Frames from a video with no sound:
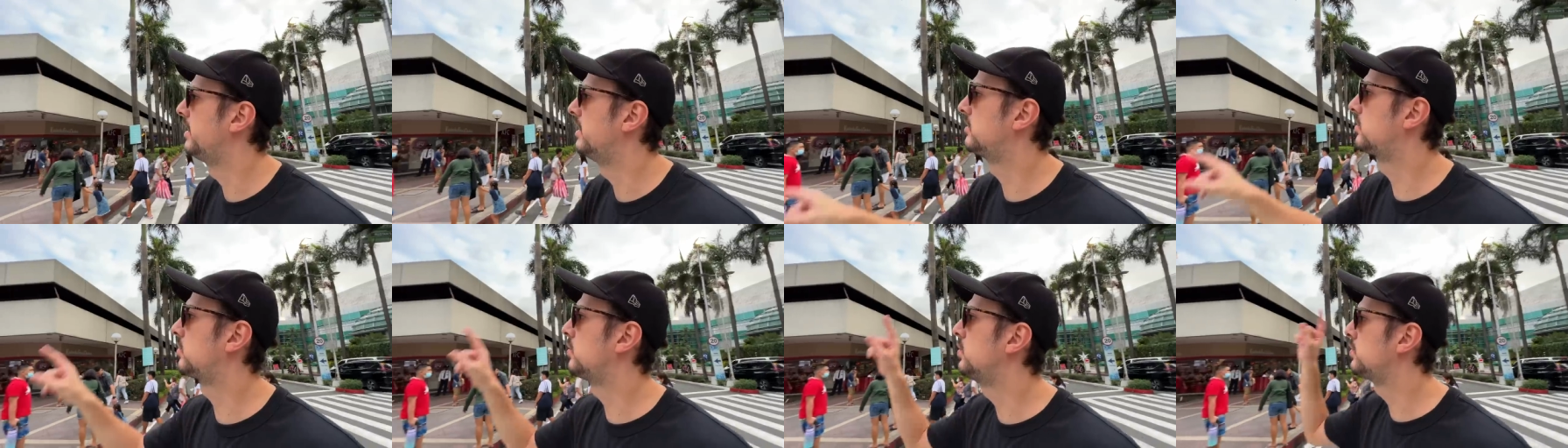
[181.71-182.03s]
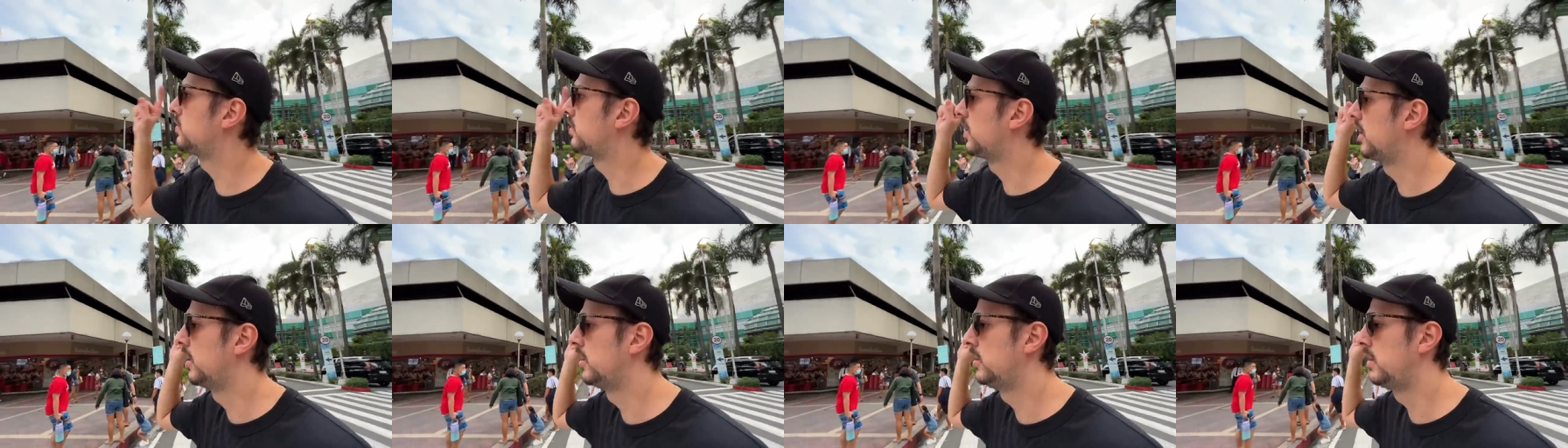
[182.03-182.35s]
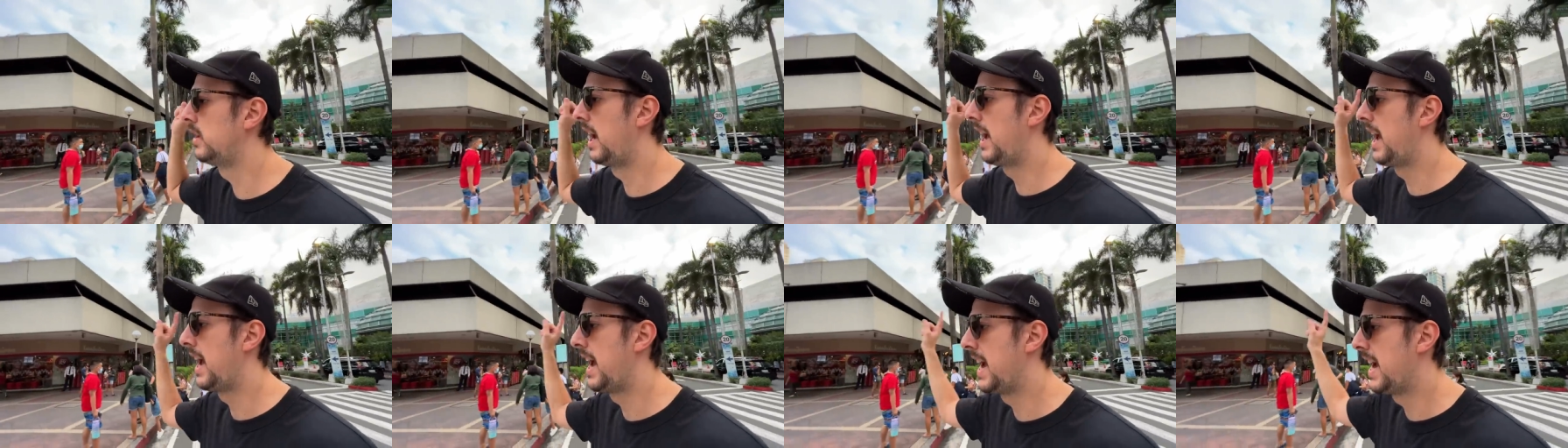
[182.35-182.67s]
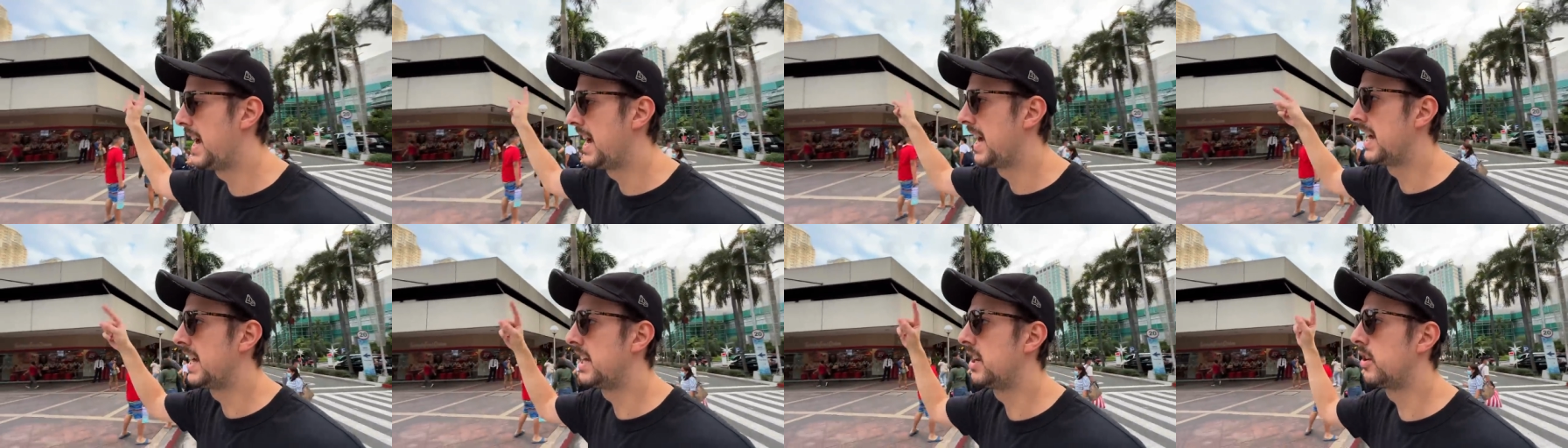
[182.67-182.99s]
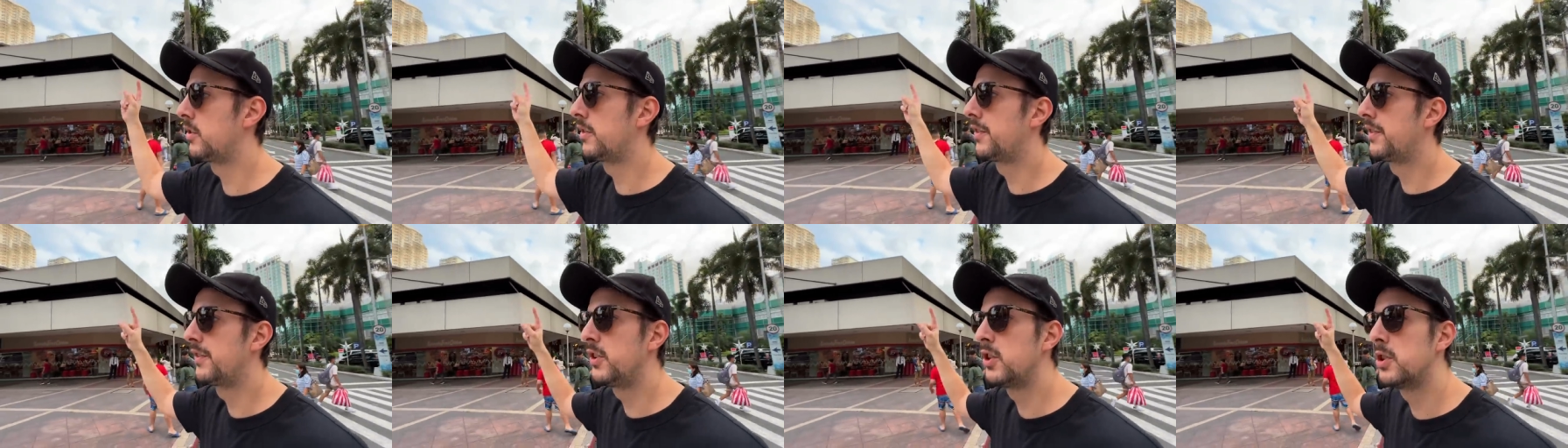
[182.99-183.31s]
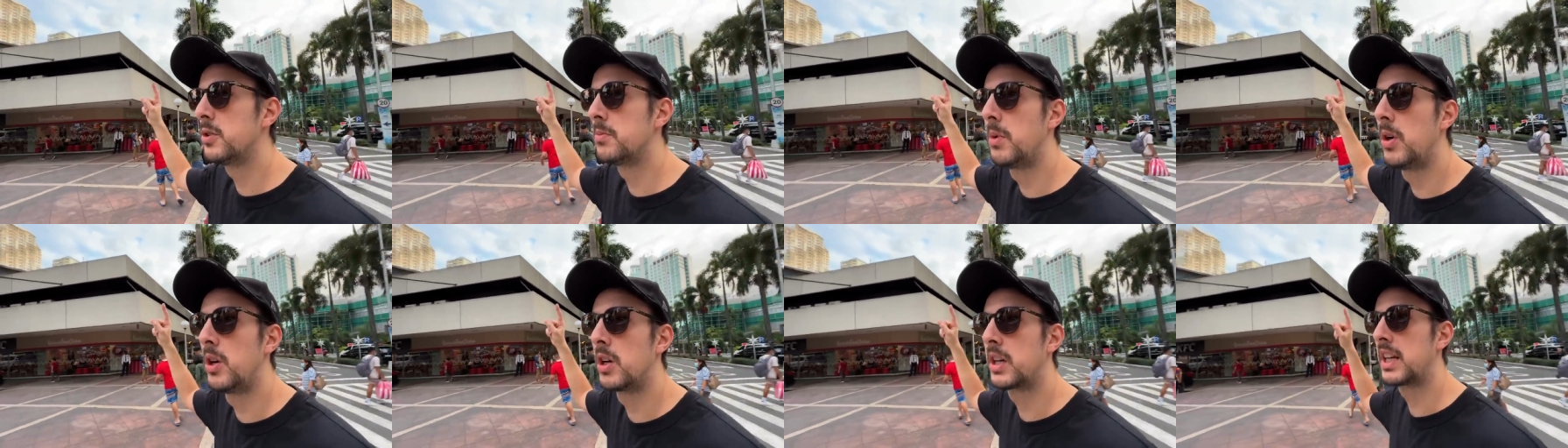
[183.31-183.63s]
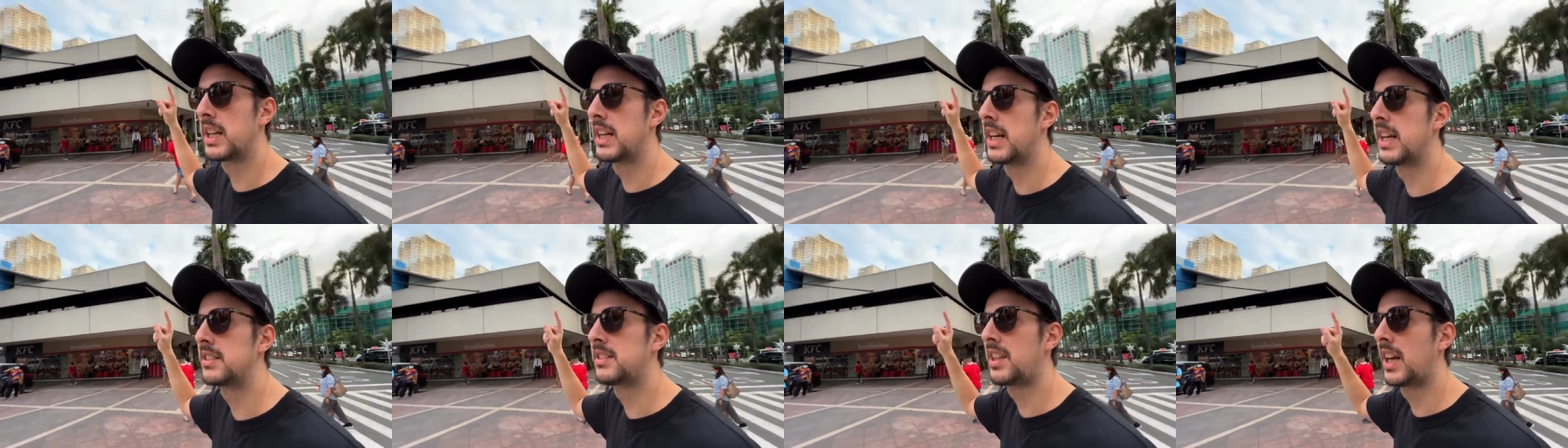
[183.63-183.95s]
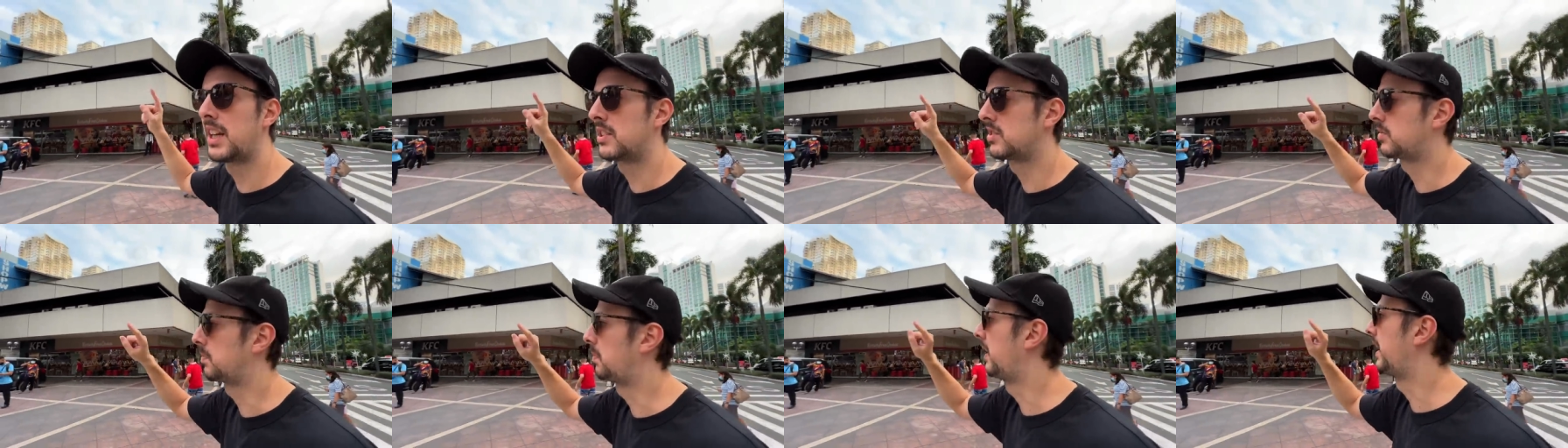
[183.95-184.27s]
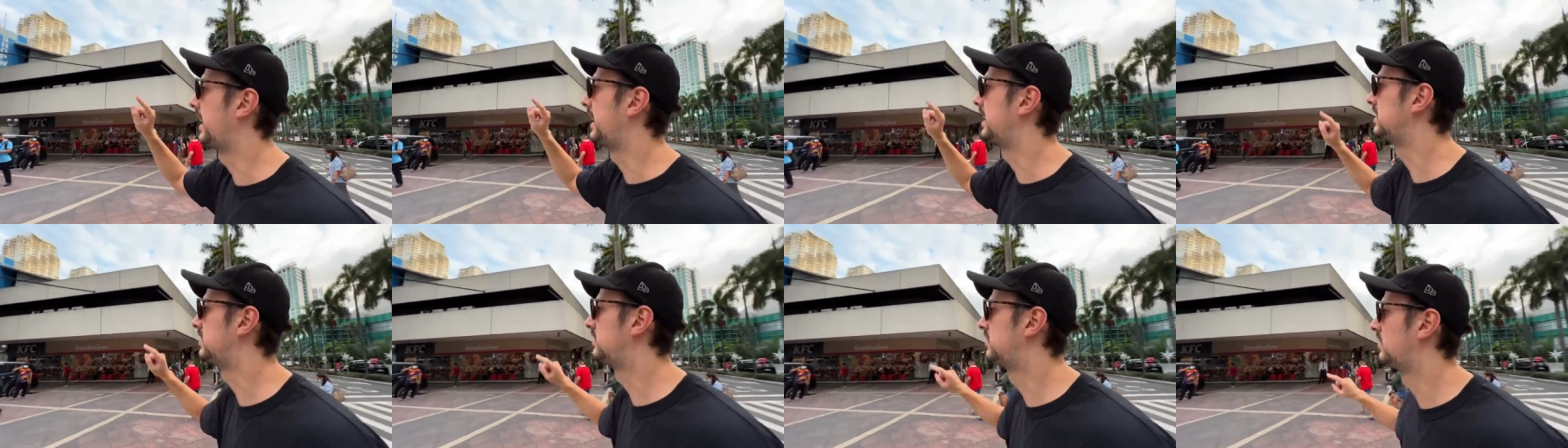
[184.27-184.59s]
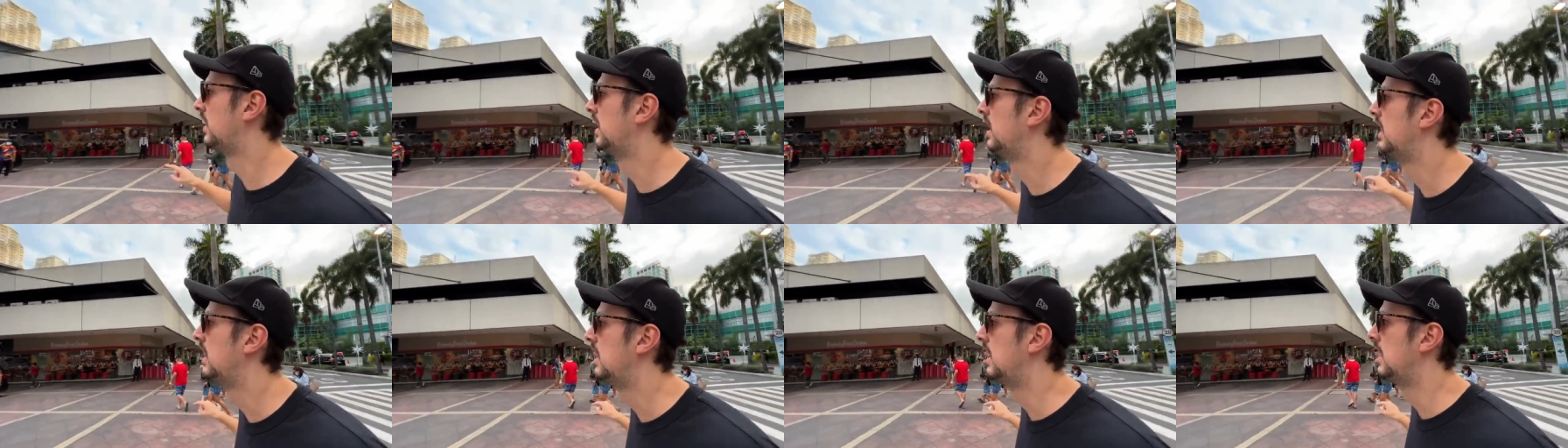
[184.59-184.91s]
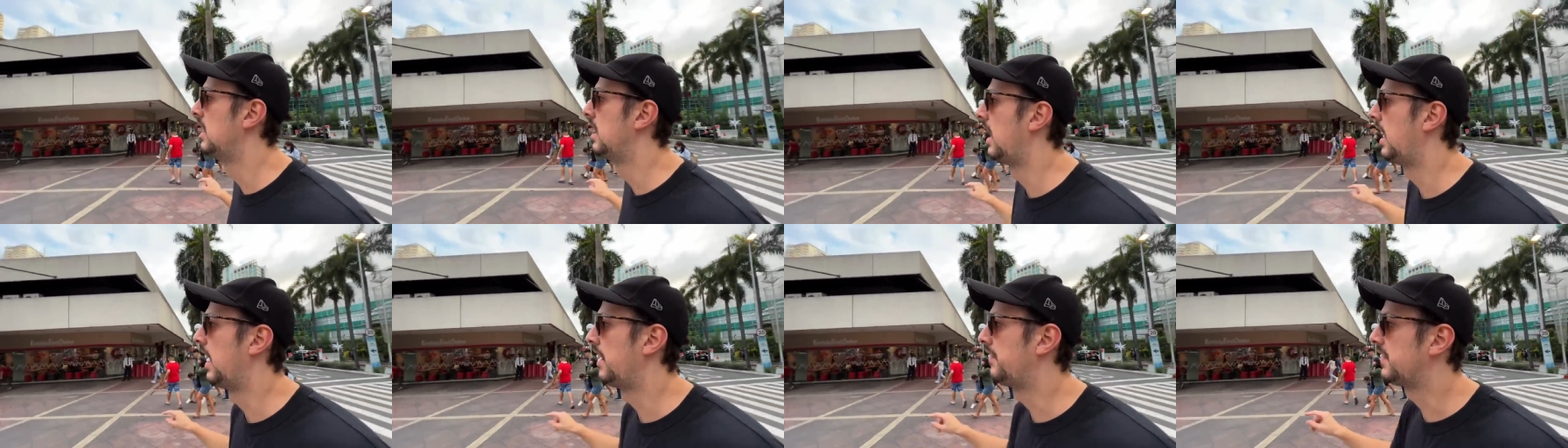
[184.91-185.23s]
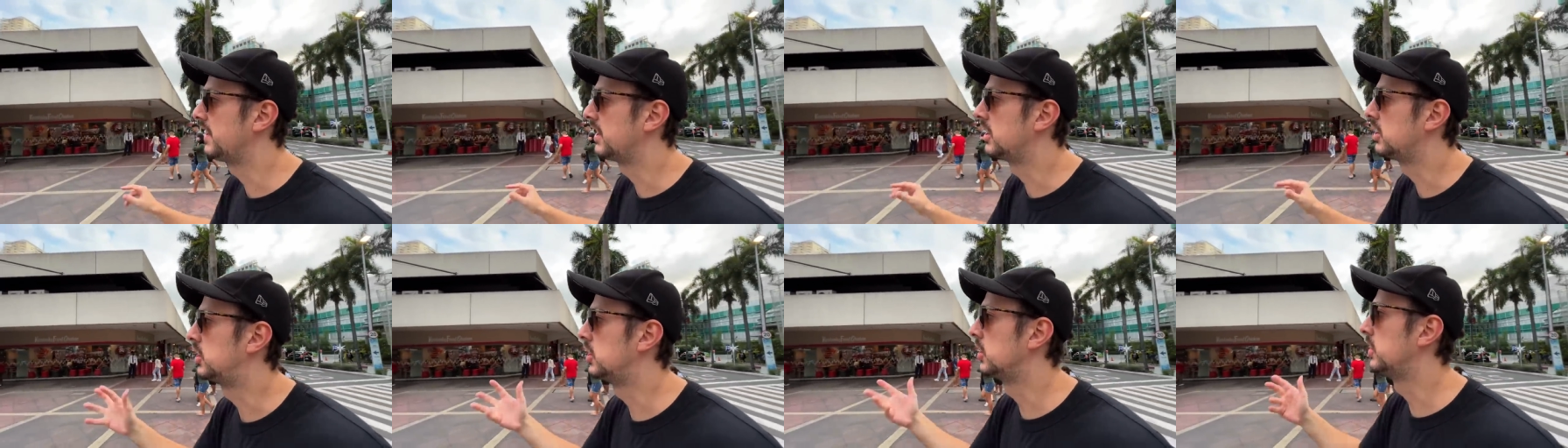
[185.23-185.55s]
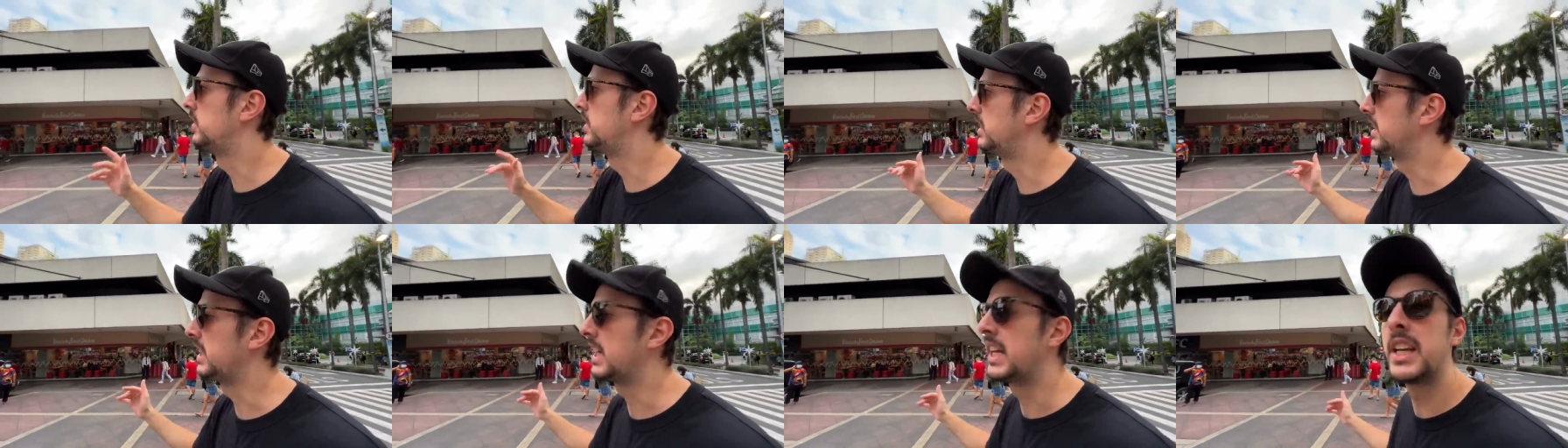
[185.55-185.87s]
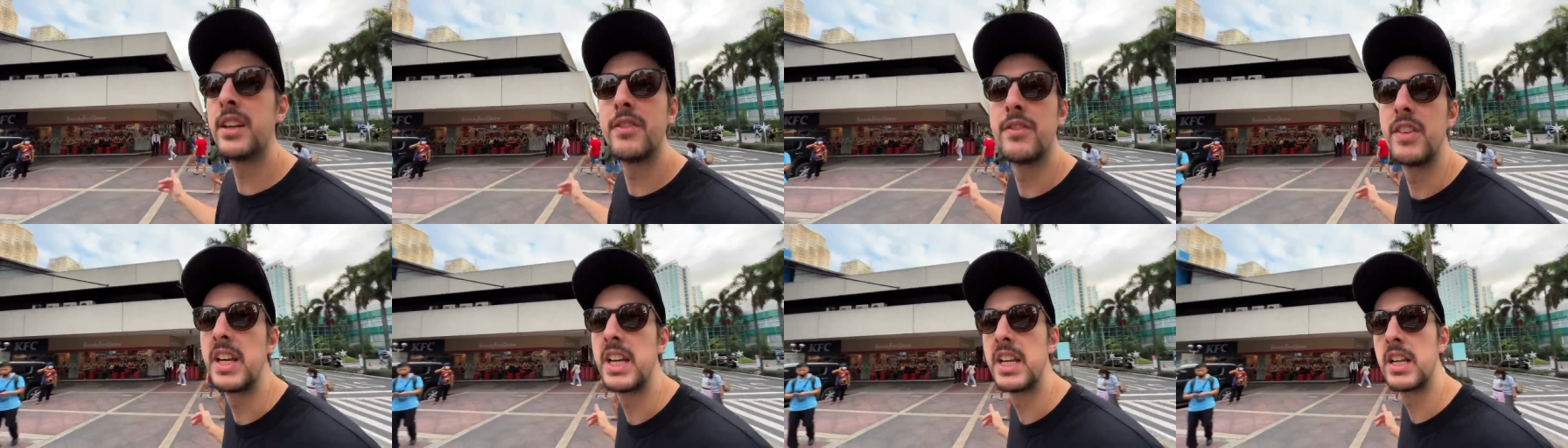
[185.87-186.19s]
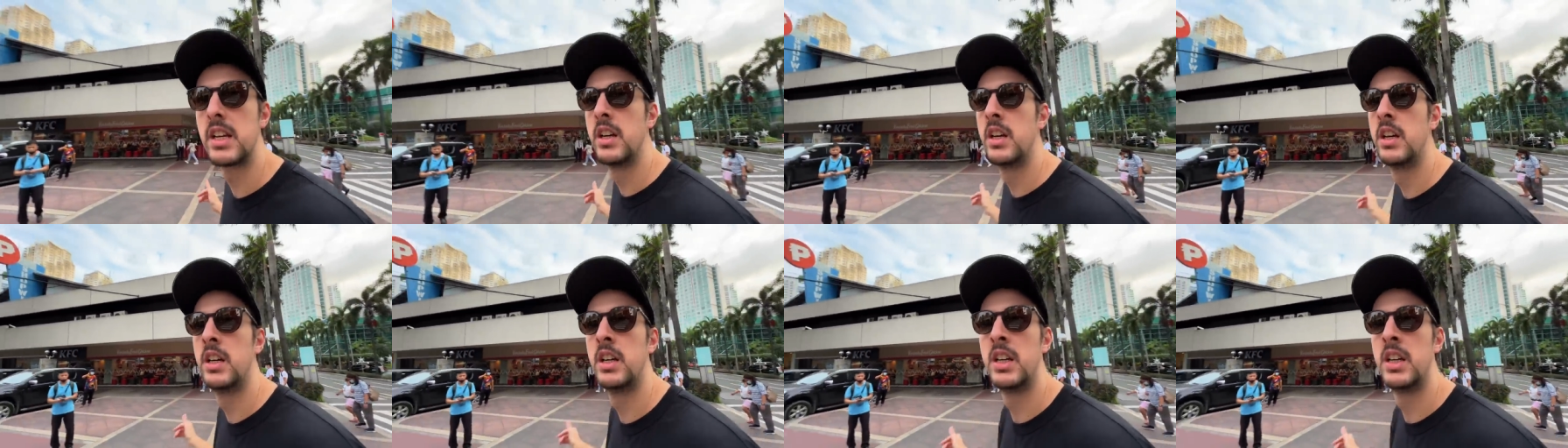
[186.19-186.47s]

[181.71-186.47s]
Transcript: there's also a little food market that takes place, I think during the evening.